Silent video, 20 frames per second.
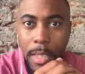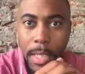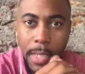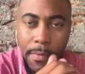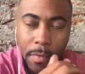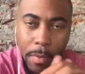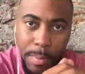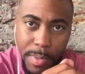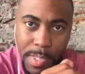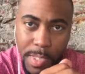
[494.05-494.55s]

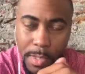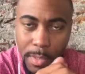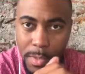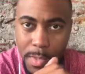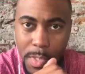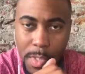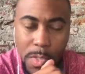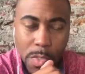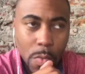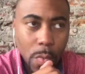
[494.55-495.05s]
of a particular
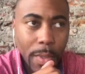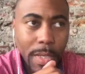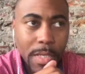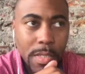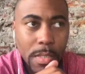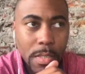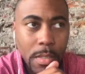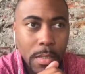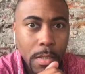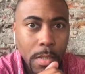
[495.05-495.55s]

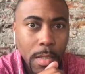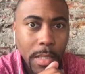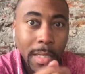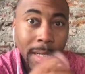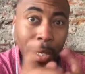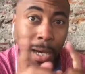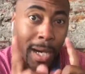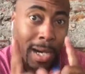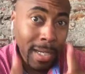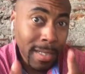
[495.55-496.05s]
situation,
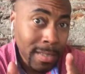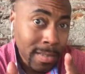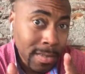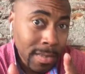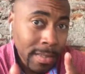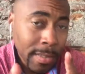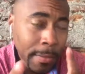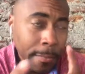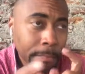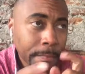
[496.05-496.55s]

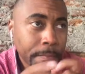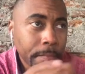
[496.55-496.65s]
honestly,